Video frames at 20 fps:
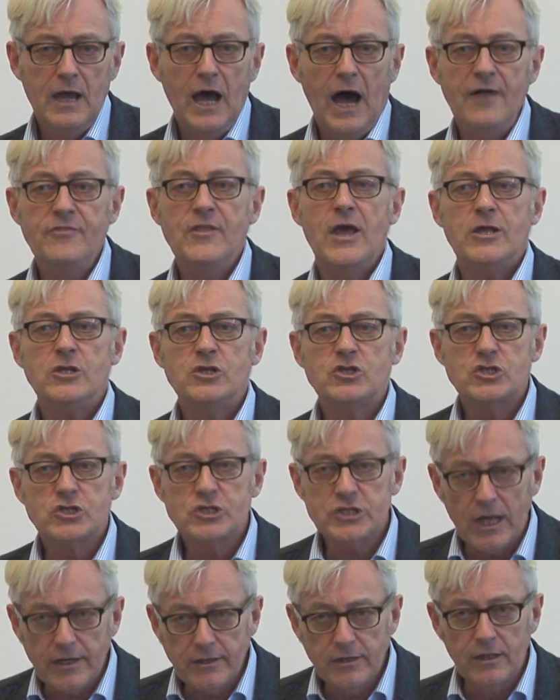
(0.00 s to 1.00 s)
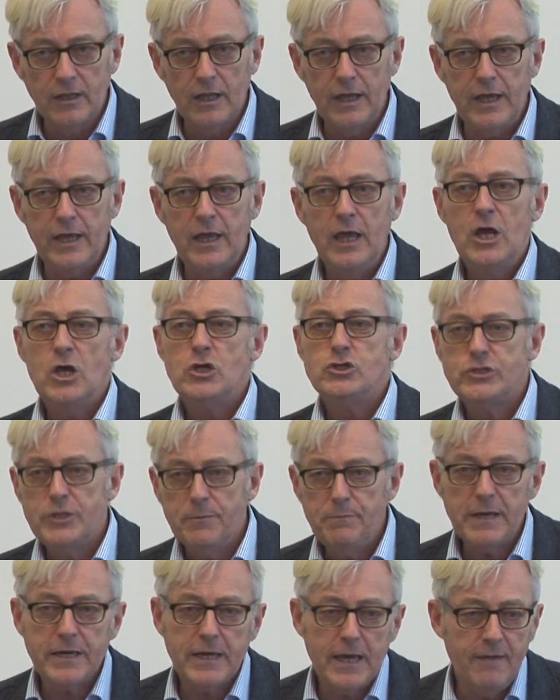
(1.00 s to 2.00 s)
And then suddenly she
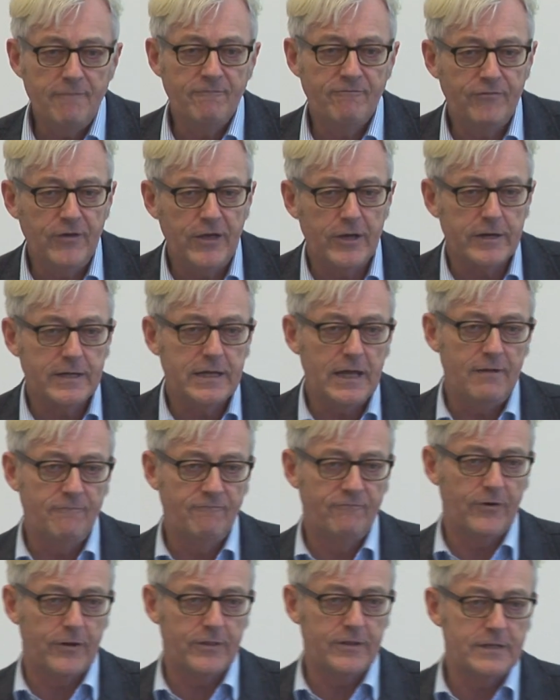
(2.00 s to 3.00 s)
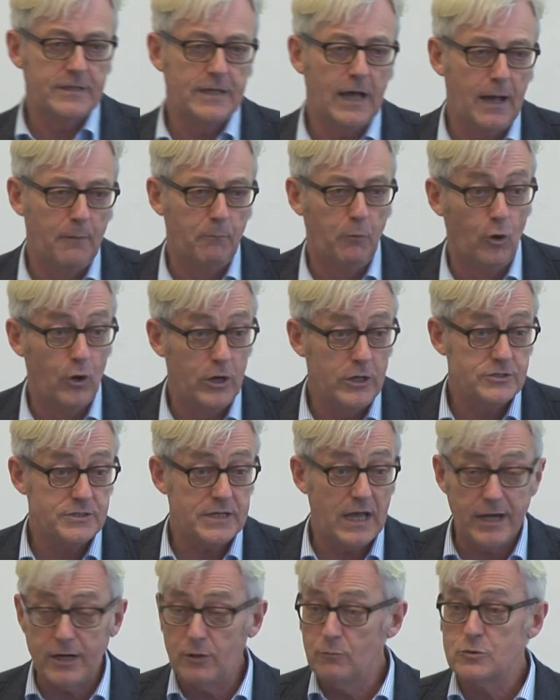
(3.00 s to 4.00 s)
became fair game for the tabloids,
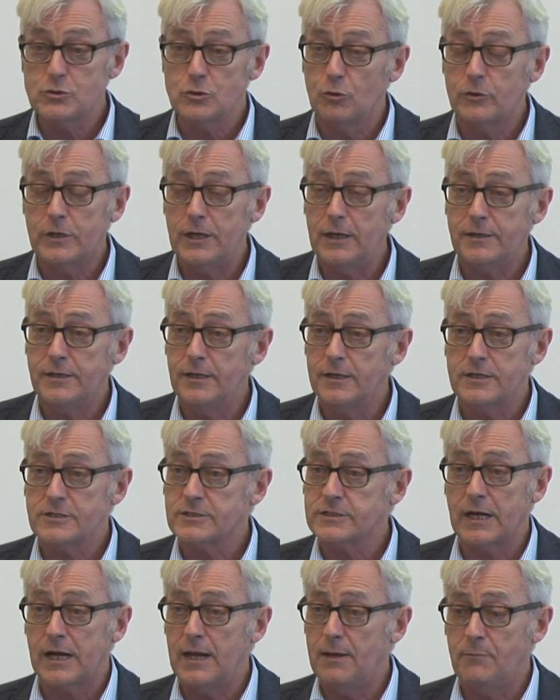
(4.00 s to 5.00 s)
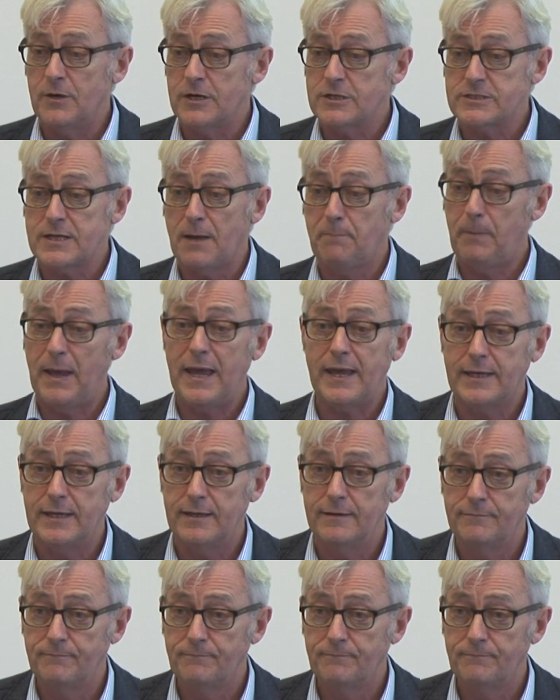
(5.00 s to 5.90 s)
and it was okay to describe her as a pig.